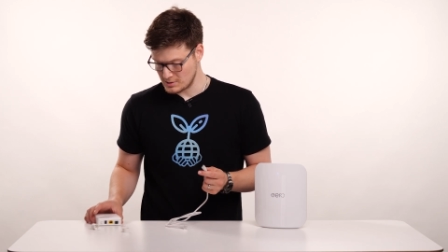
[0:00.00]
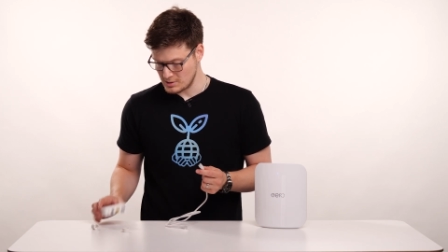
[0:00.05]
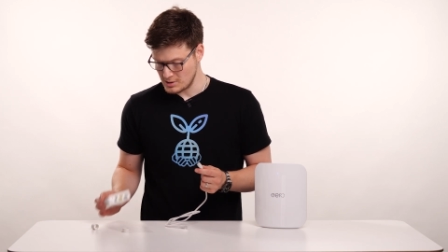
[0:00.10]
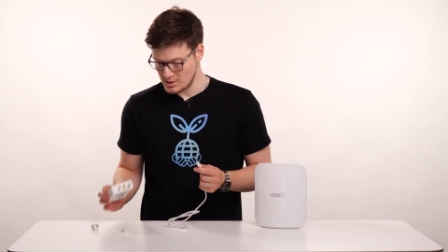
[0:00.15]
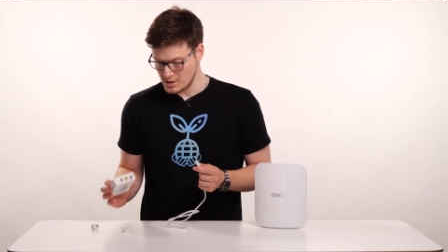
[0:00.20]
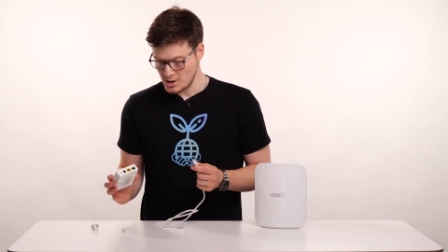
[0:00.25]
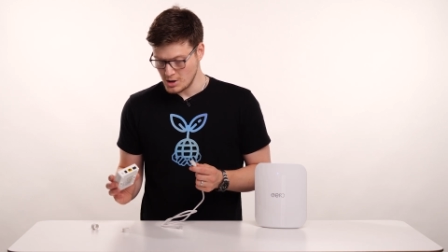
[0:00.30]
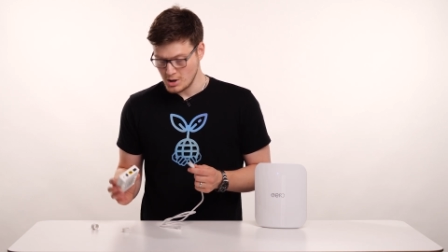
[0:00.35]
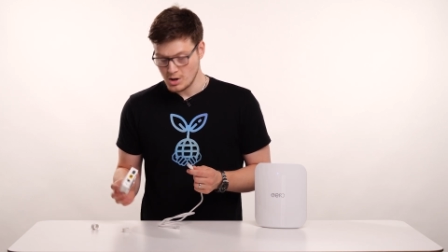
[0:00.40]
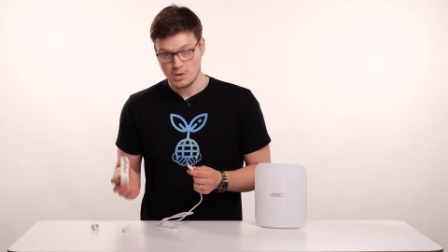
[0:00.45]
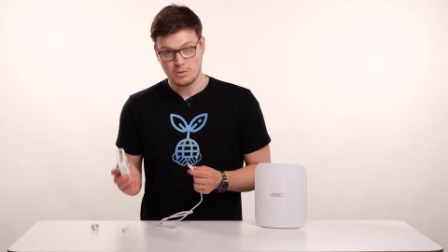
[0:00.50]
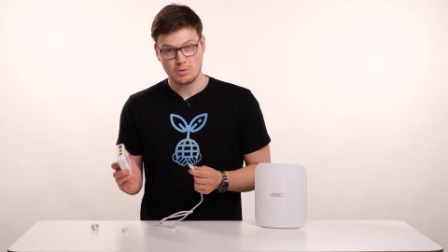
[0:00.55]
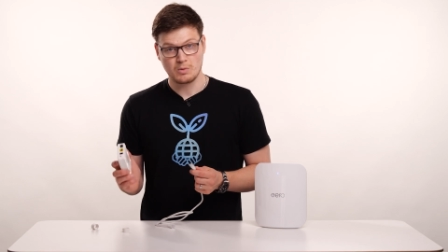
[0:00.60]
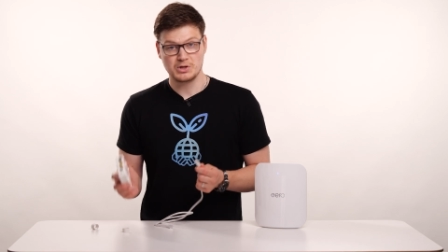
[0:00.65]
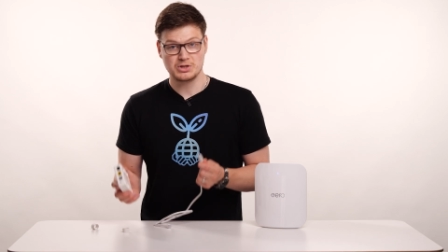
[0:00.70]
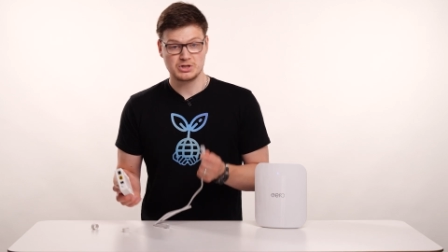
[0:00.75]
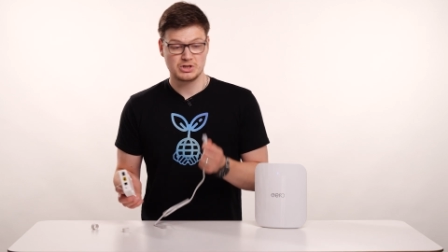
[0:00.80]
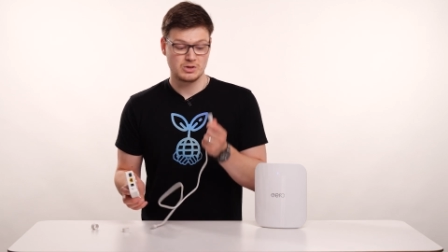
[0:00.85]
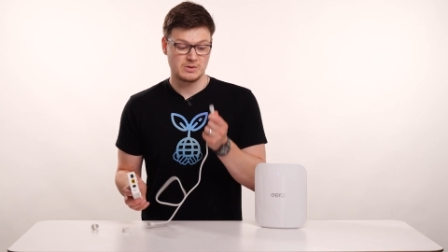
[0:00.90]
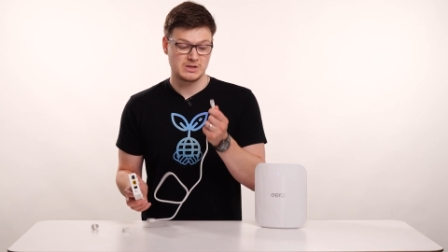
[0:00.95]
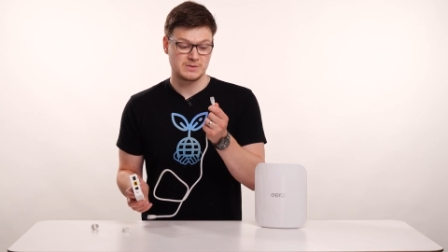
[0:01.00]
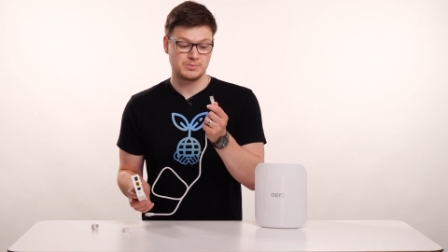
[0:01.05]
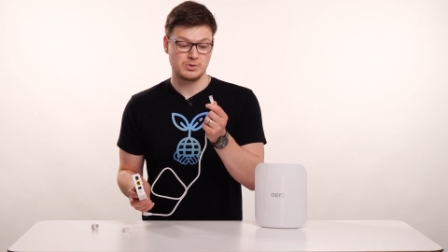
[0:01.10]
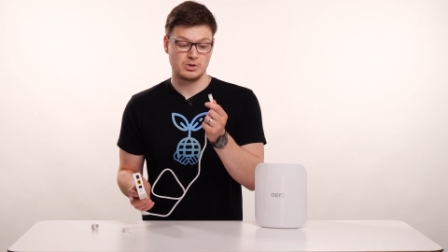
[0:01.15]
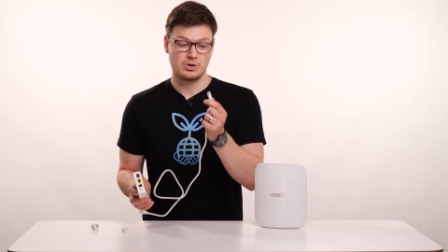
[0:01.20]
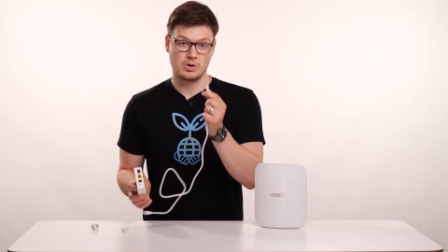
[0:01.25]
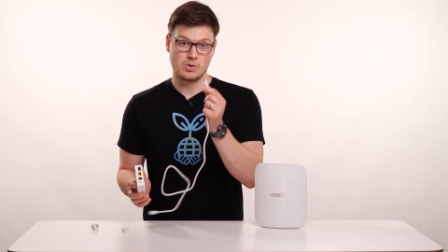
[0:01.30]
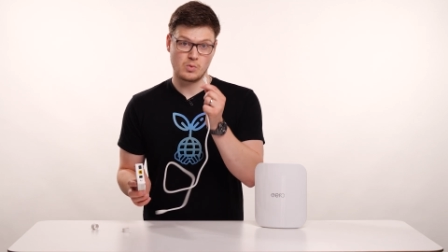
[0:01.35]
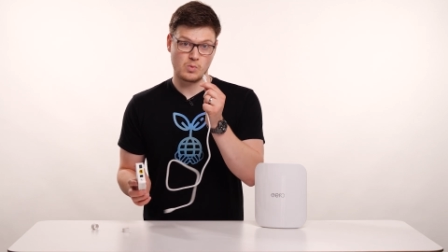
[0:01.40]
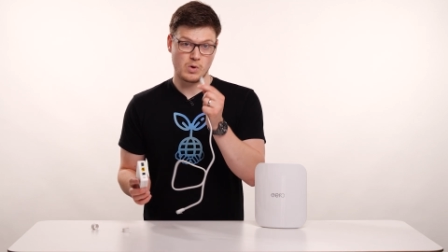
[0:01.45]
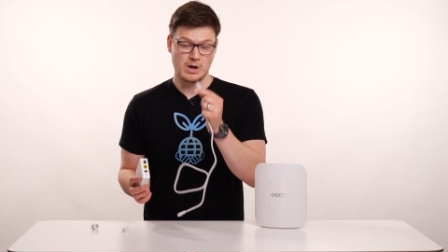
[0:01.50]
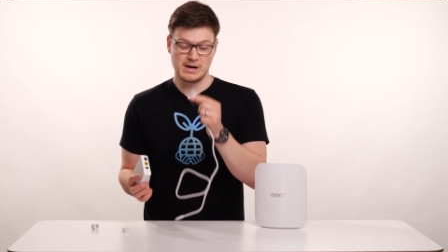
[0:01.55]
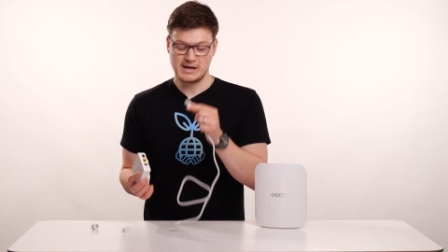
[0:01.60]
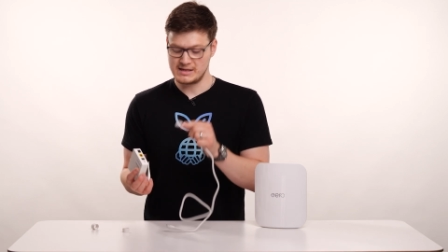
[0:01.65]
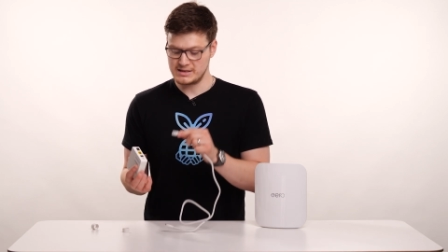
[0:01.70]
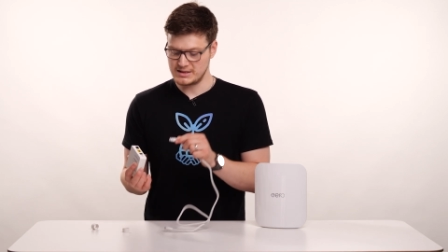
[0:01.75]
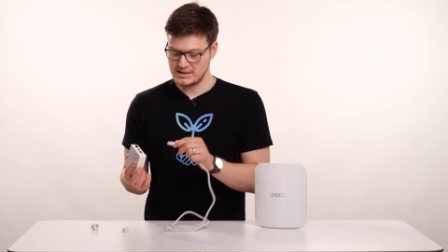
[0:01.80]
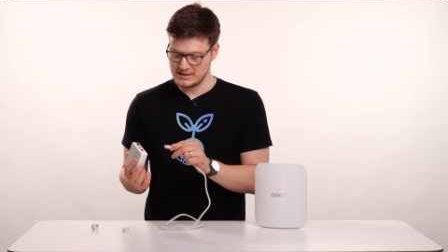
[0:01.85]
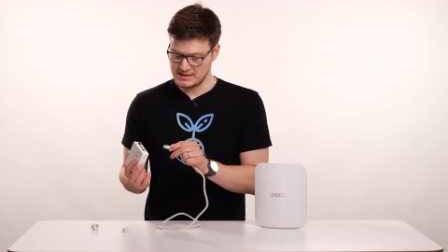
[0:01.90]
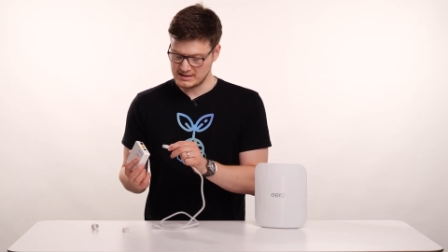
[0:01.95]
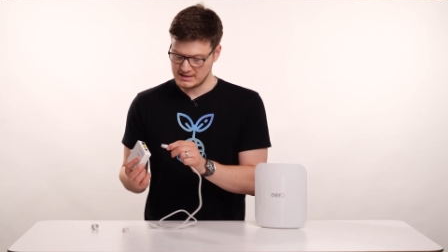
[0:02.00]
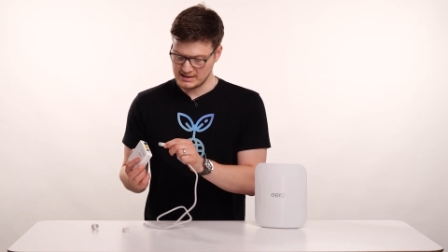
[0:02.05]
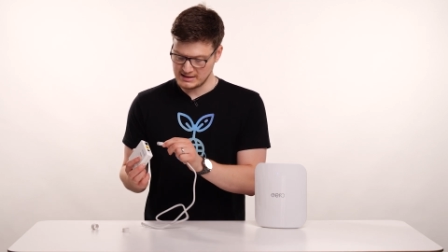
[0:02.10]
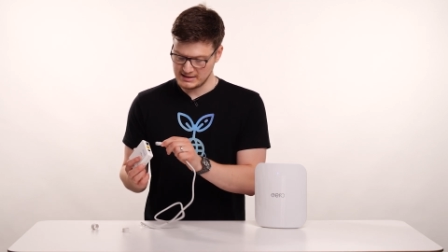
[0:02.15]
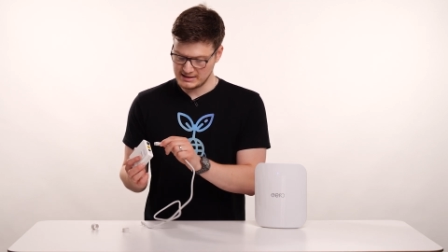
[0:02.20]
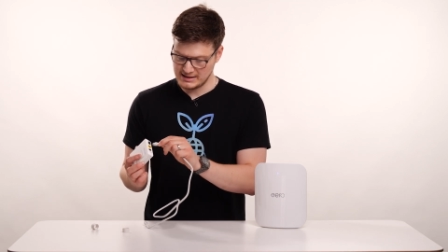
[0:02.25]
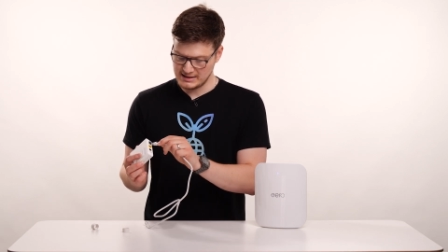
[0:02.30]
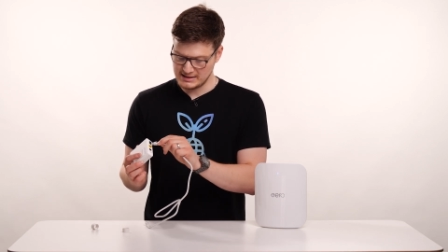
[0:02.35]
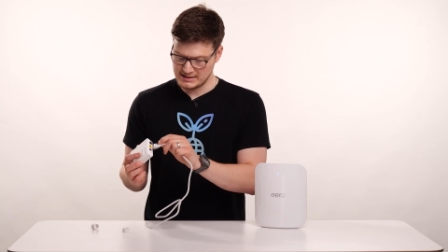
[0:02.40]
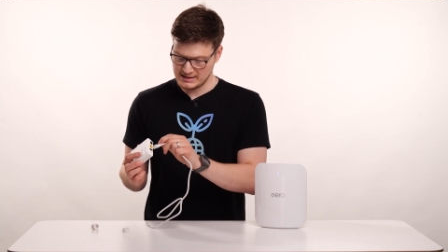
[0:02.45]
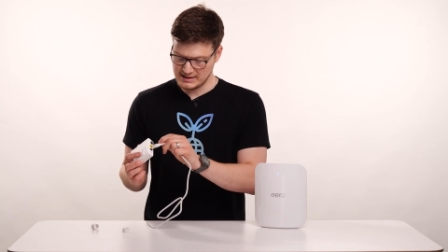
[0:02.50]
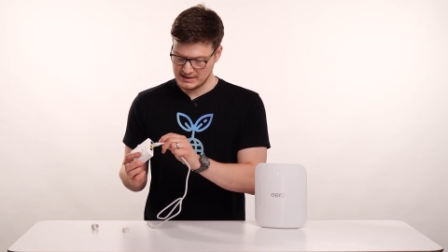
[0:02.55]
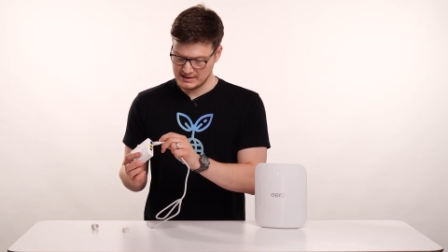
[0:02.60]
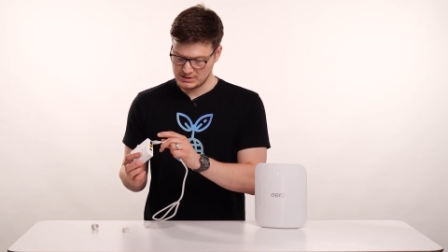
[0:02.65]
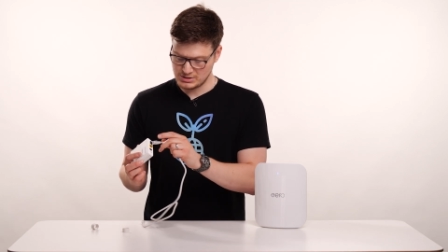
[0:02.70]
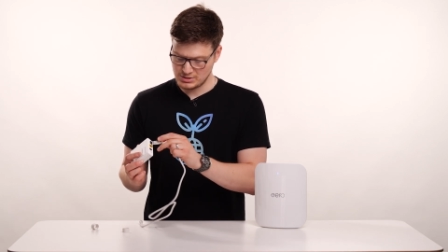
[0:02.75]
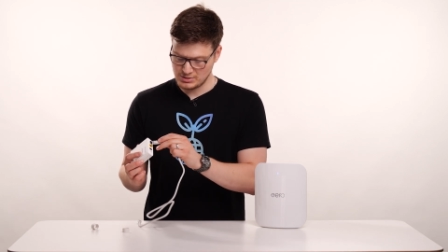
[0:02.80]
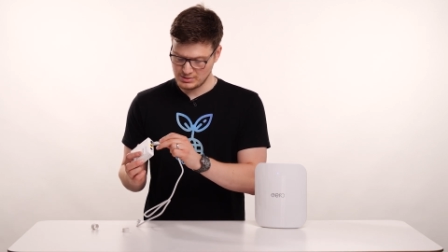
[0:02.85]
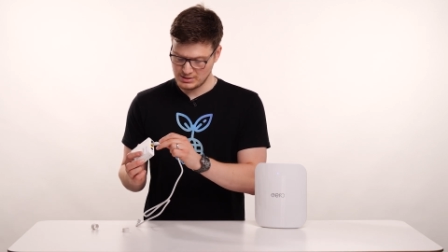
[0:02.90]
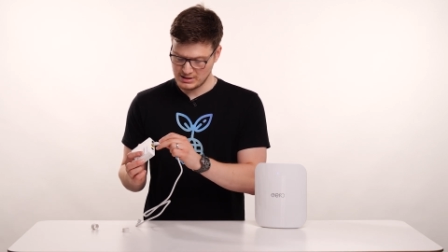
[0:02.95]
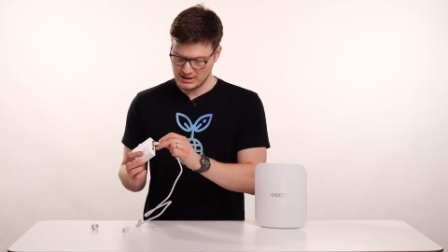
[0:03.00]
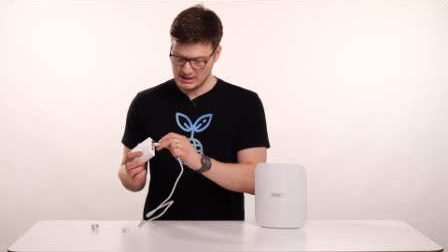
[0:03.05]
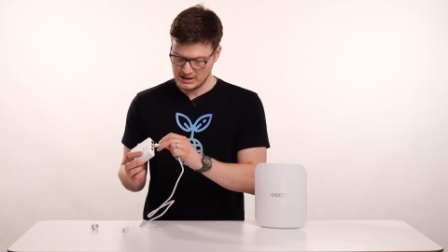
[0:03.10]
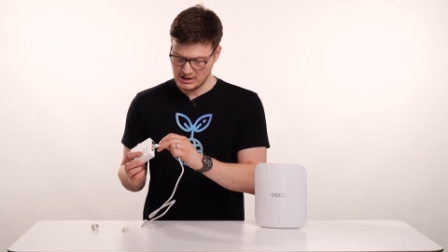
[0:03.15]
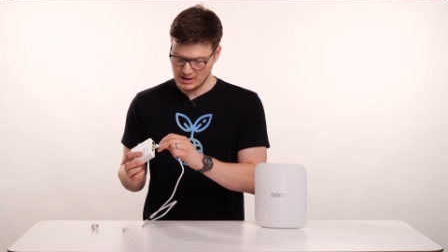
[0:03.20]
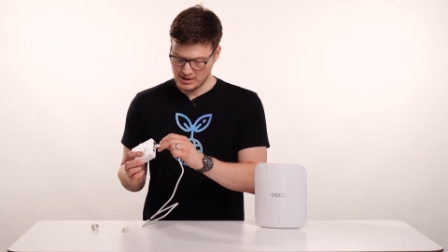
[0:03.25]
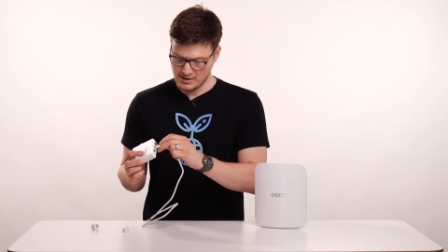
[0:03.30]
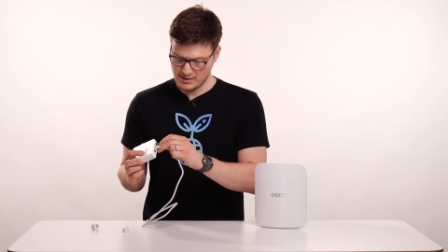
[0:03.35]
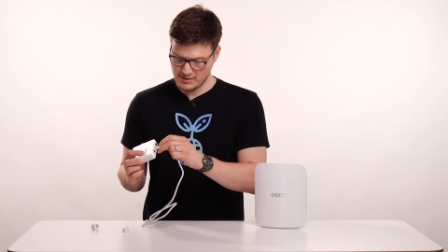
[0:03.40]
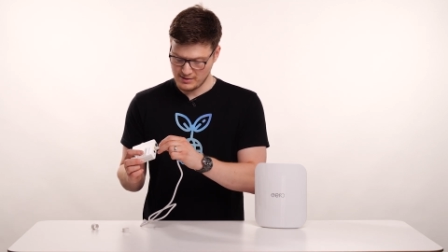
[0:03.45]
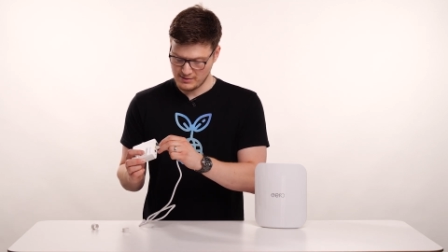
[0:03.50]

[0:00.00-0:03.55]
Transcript: What we want to do is plug one end of the Ethernet lead into the